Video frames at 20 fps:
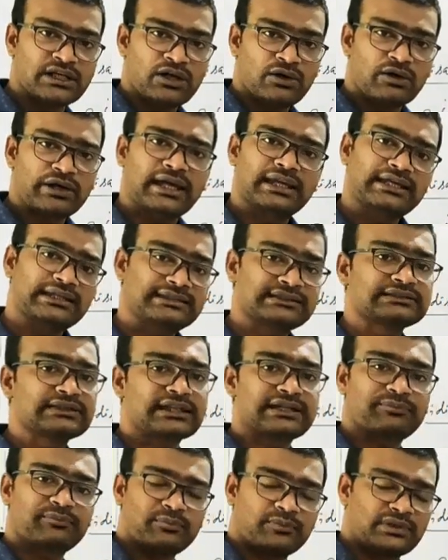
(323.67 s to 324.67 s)
Okay, it is a
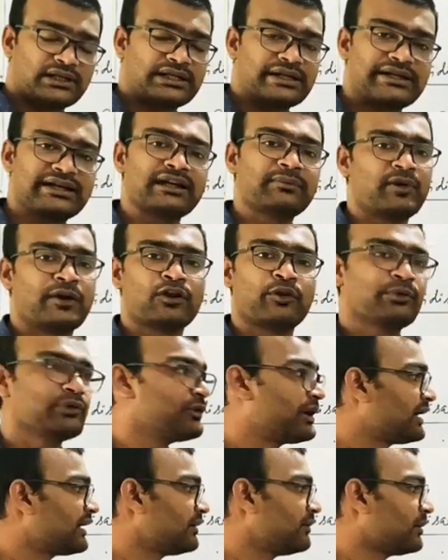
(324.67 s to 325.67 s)
trick point of view.
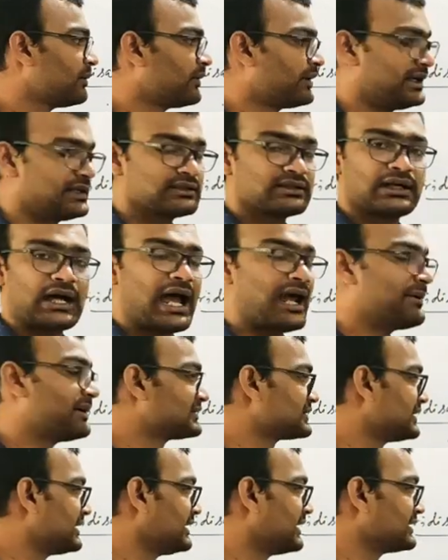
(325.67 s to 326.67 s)
You can remember the
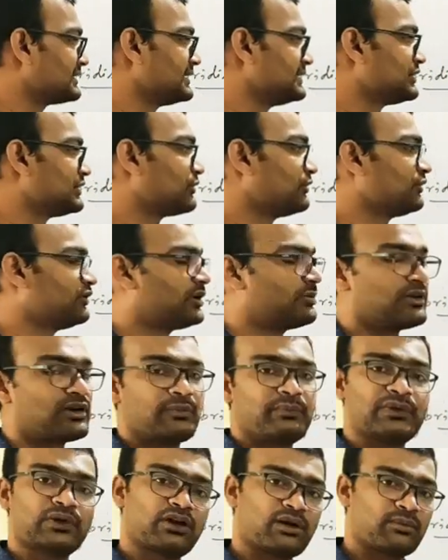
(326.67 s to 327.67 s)
hybridization index is equal to number
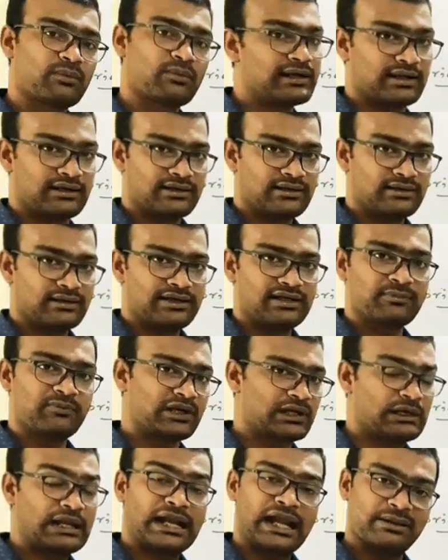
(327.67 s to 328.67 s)
of p orbital in a
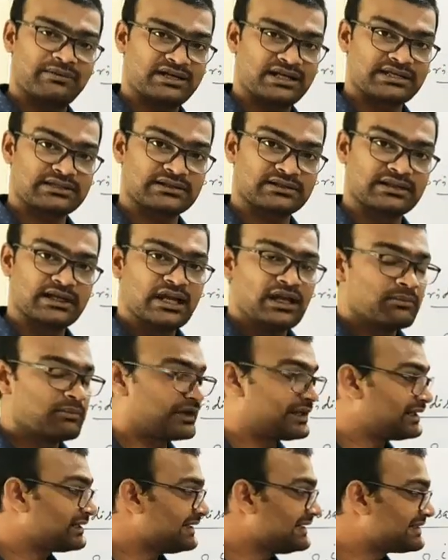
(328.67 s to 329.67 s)
particular hybridization,
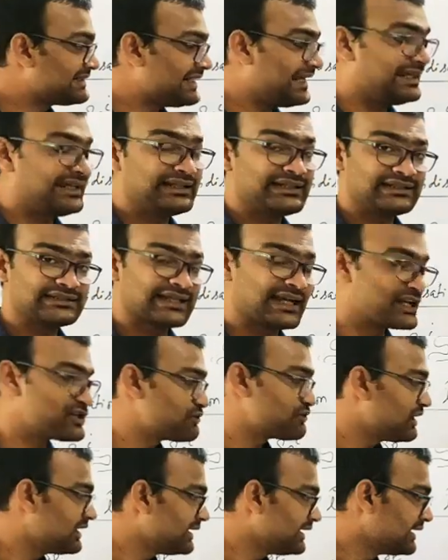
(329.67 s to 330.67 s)
but it is
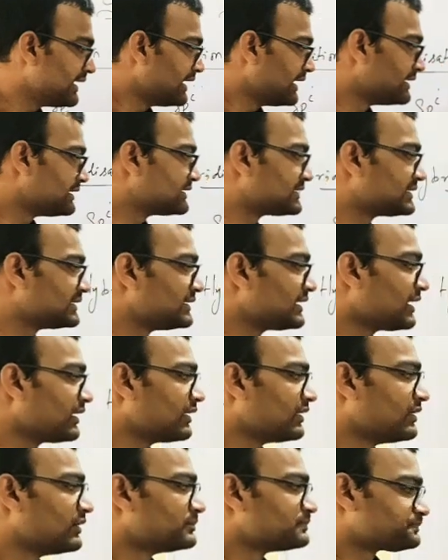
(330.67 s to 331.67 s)
actually, this is
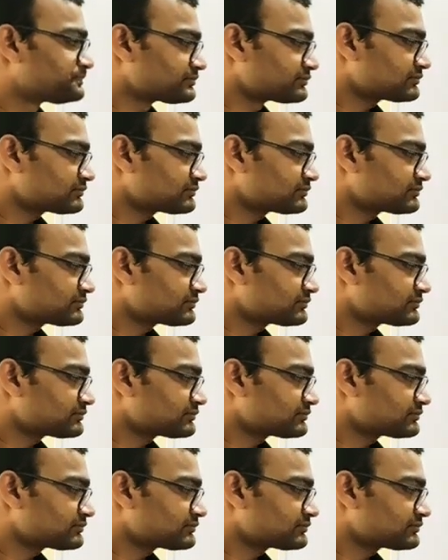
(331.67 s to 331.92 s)
the